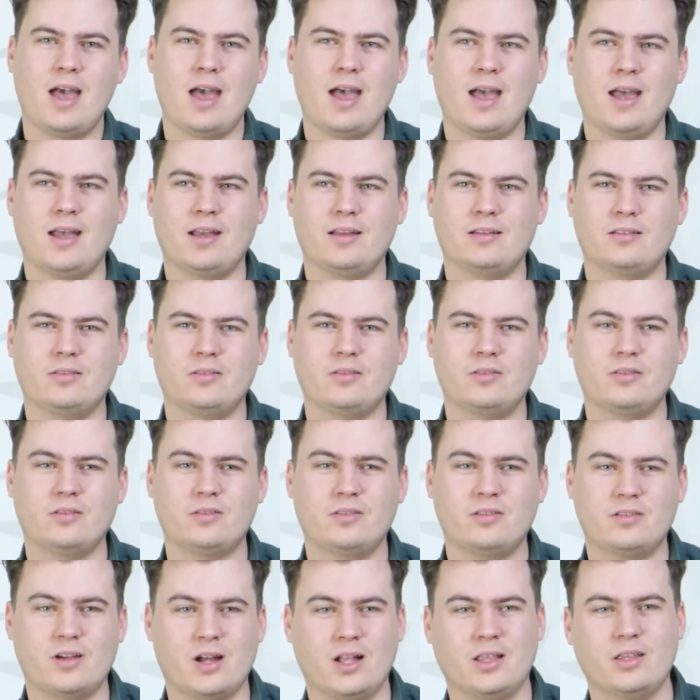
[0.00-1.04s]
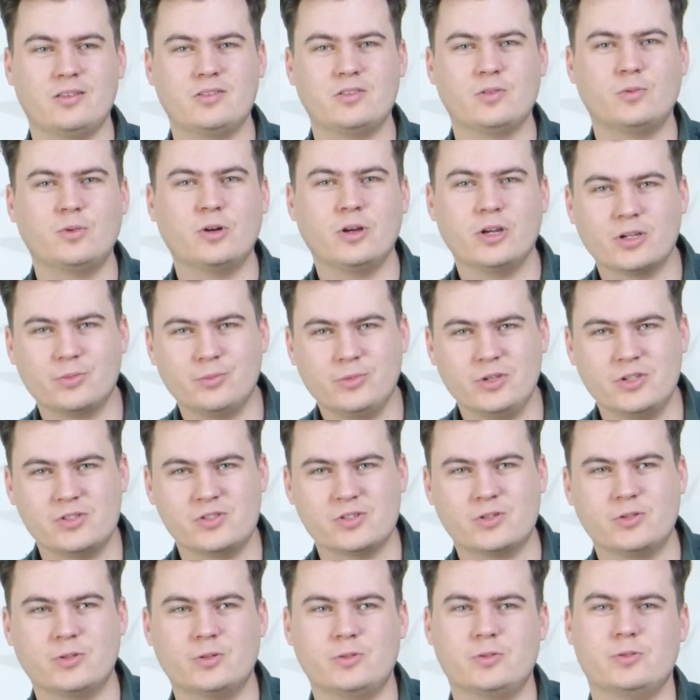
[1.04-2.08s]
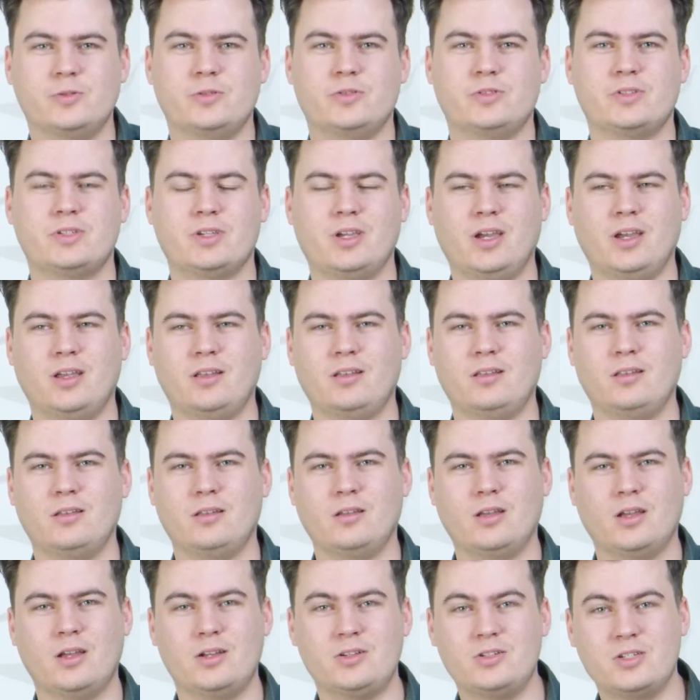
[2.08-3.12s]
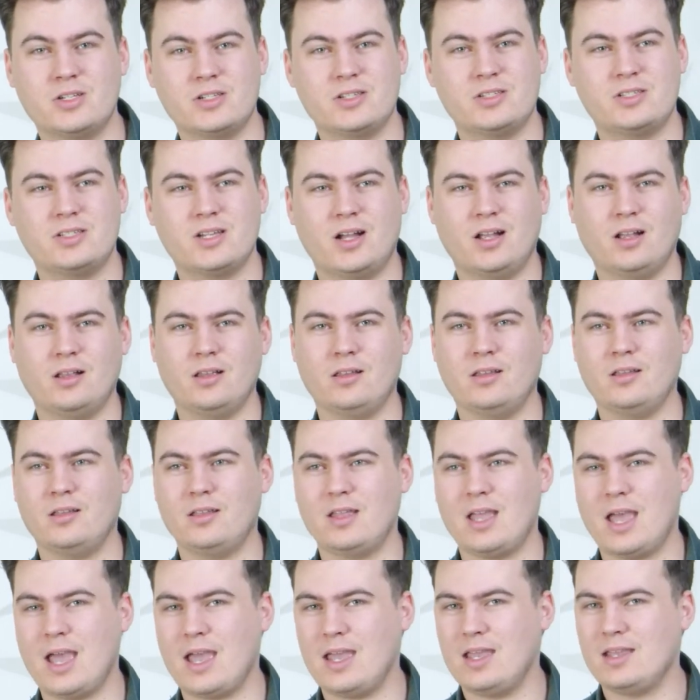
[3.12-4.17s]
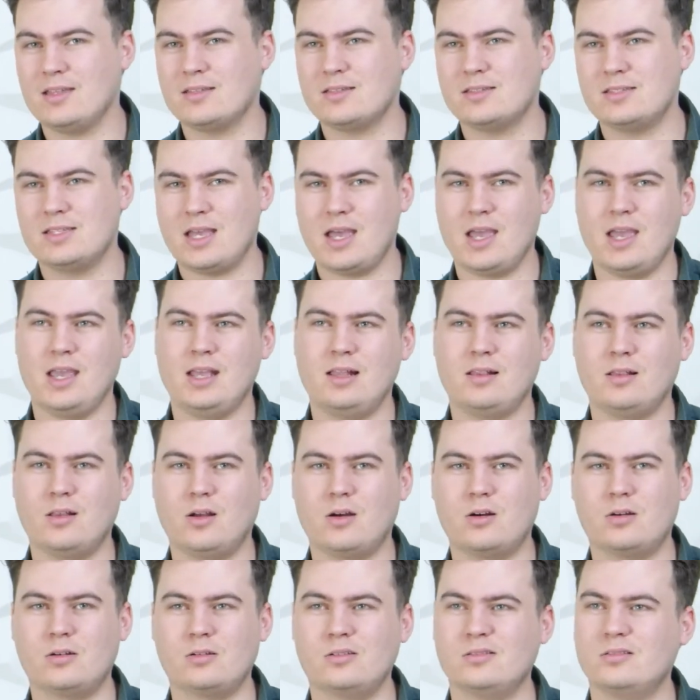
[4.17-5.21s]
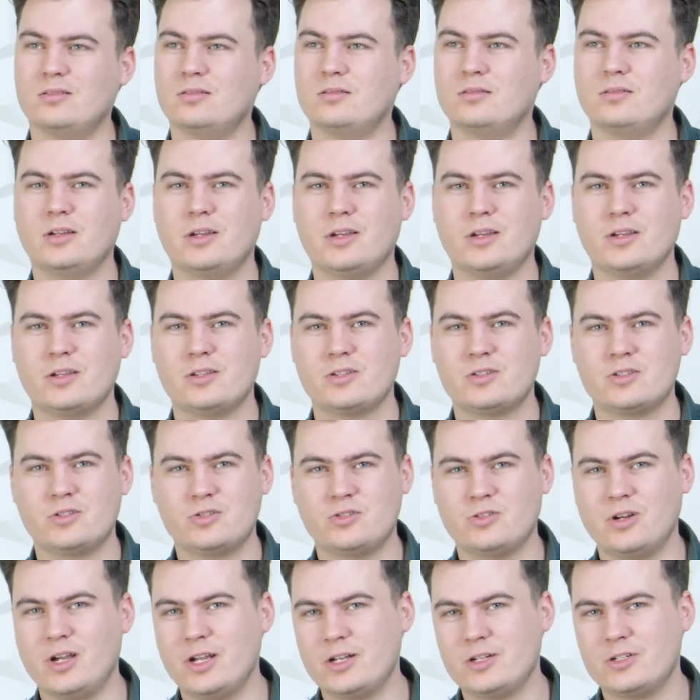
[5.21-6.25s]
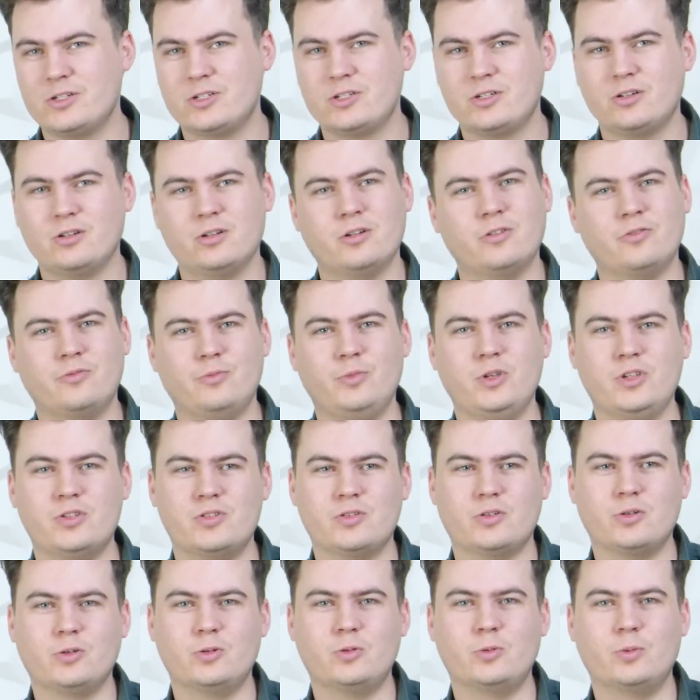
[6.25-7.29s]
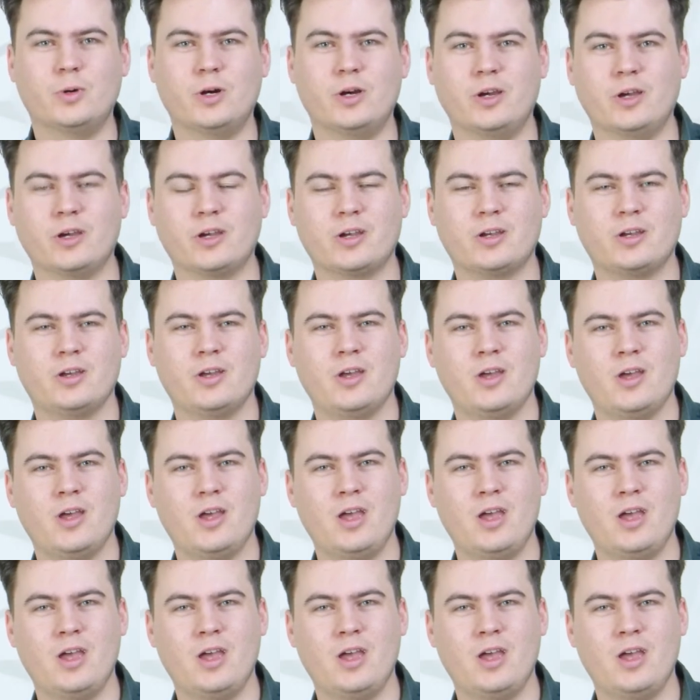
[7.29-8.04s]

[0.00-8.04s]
and started to work musicals and had just done an 8-day long stretch of musical work,